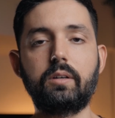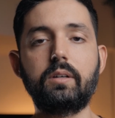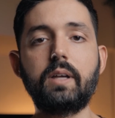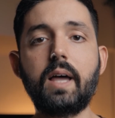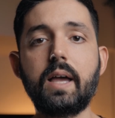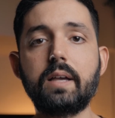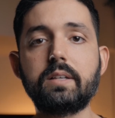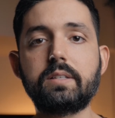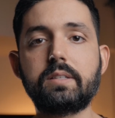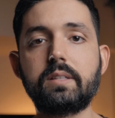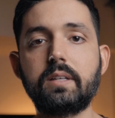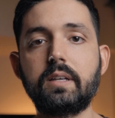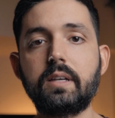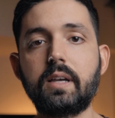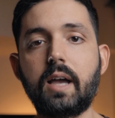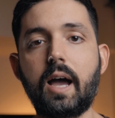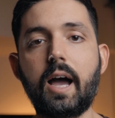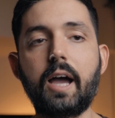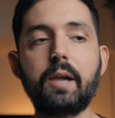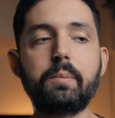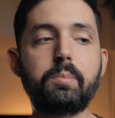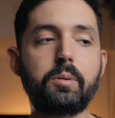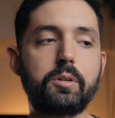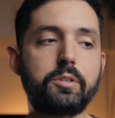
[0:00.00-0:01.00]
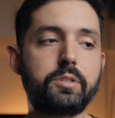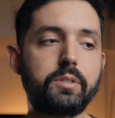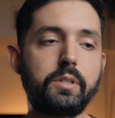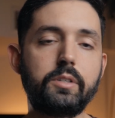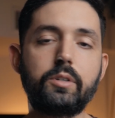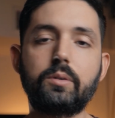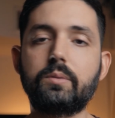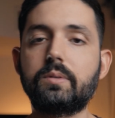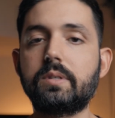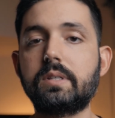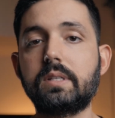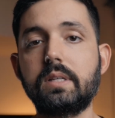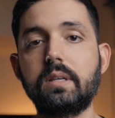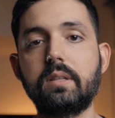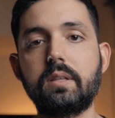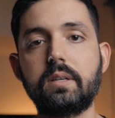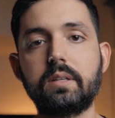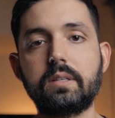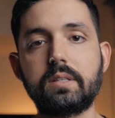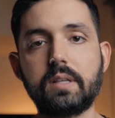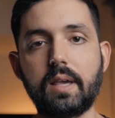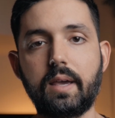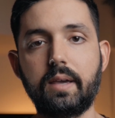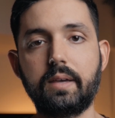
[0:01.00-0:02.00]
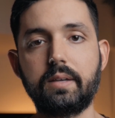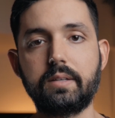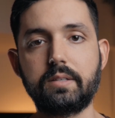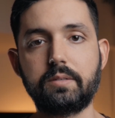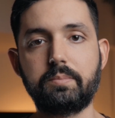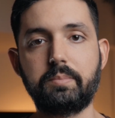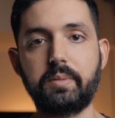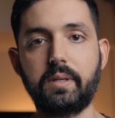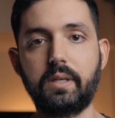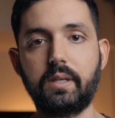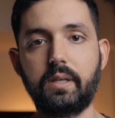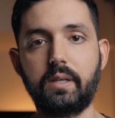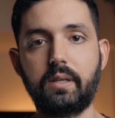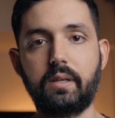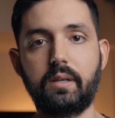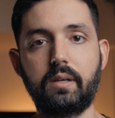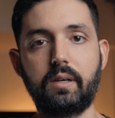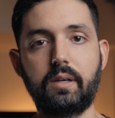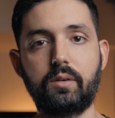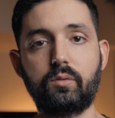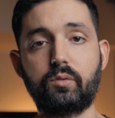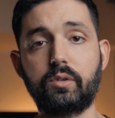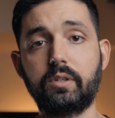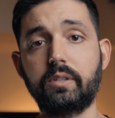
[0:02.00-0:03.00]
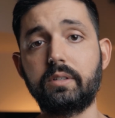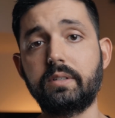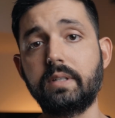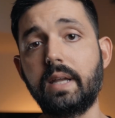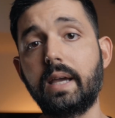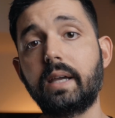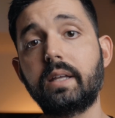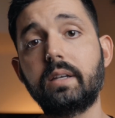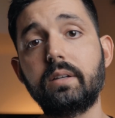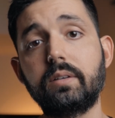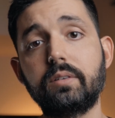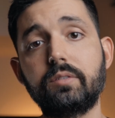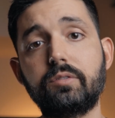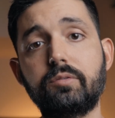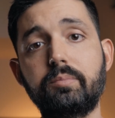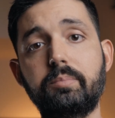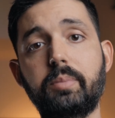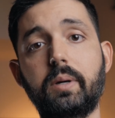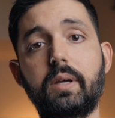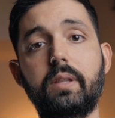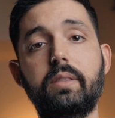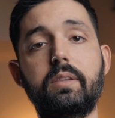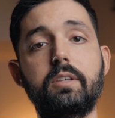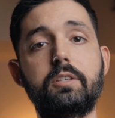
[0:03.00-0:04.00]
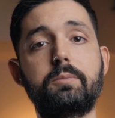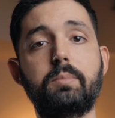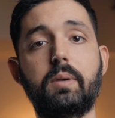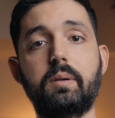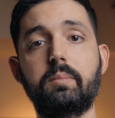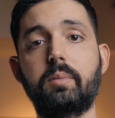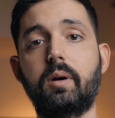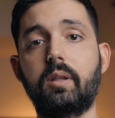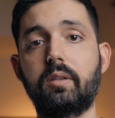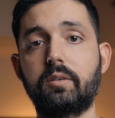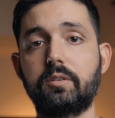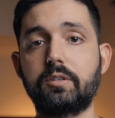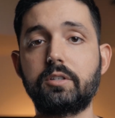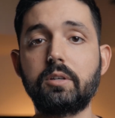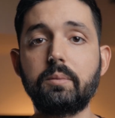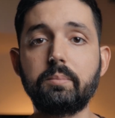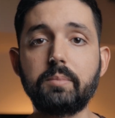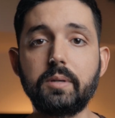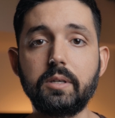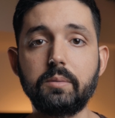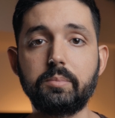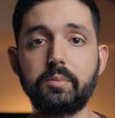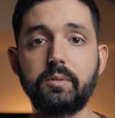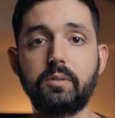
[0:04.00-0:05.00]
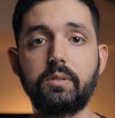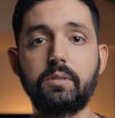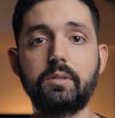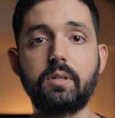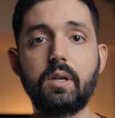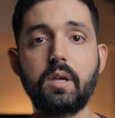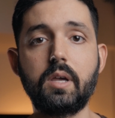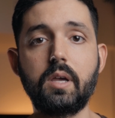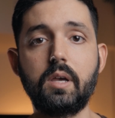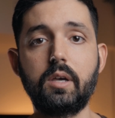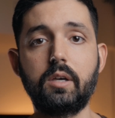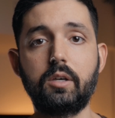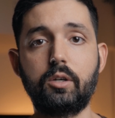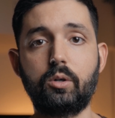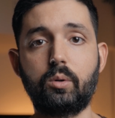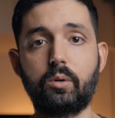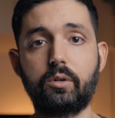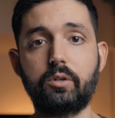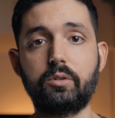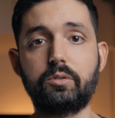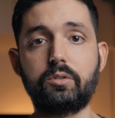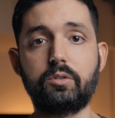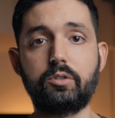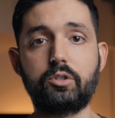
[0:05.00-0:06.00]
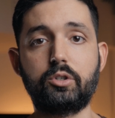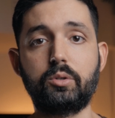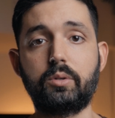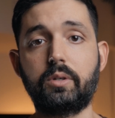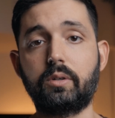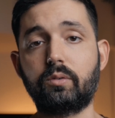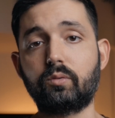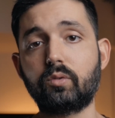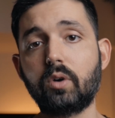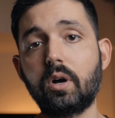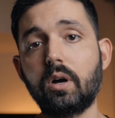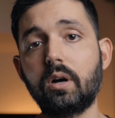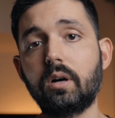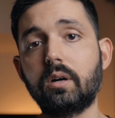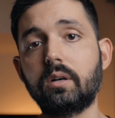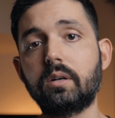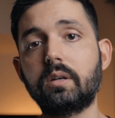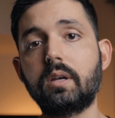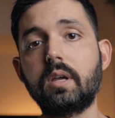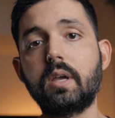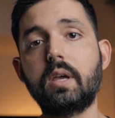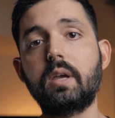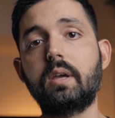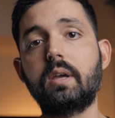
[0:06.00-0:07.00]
The last thing, I personally don't see this as being a real negative, but this might bother some people who are used to shooting RAW.